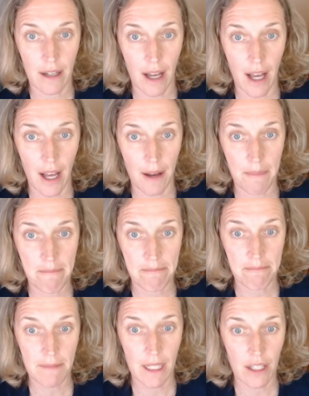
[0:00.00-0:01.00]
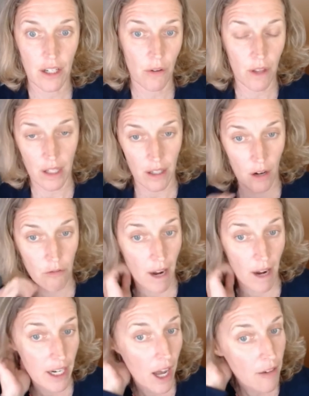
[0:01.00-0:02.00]
a
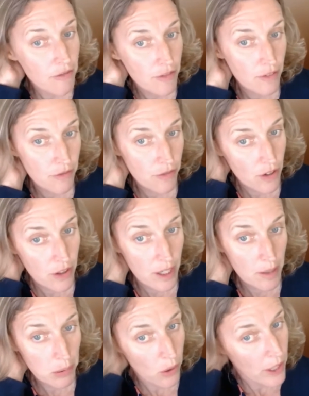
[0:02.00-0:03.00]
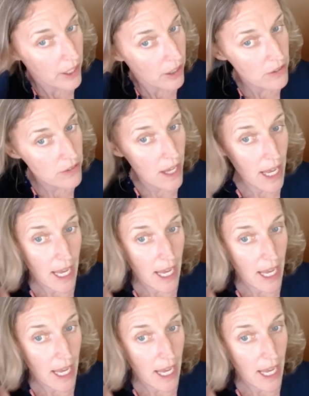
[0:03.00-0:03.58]
write-off for the employers,